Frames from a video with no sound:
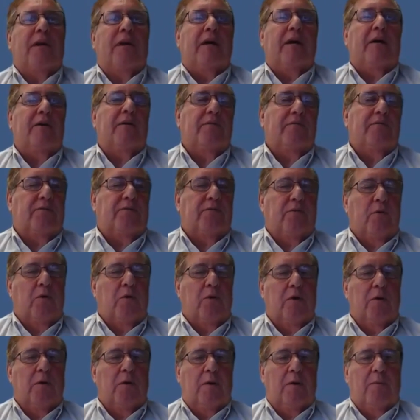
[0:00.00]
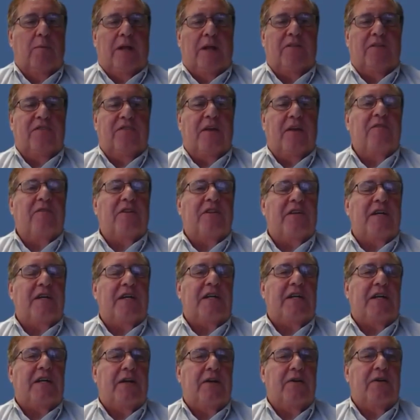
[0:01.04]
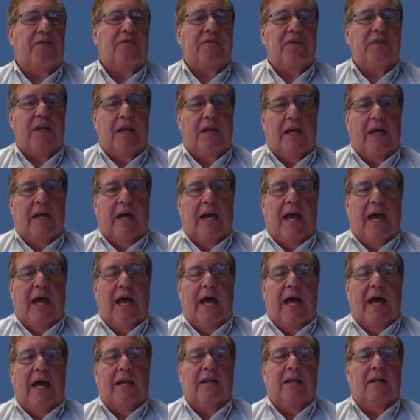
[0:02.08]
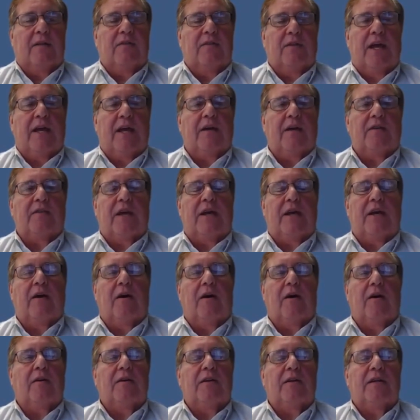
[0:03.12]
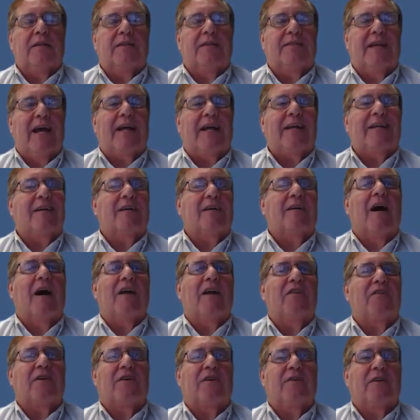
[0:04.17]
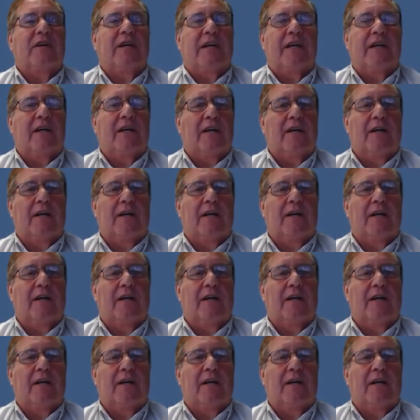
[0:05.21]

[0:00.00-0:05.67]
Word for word: around for about 17 years, and they are technologically